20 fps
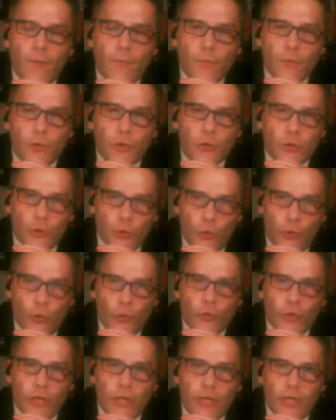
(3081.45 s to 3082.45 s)
for
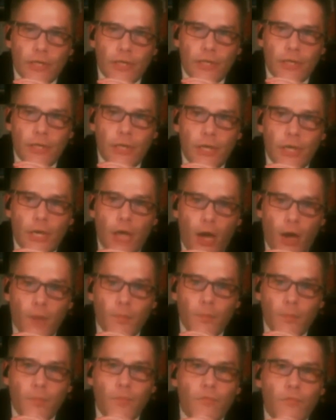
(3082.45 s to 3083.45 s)
story
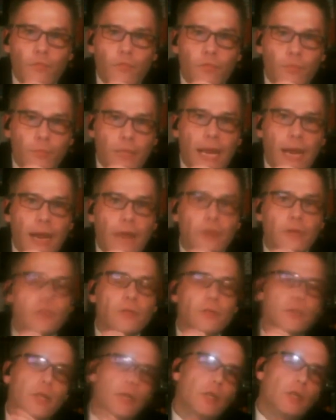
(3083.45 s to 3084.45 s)
come from characters.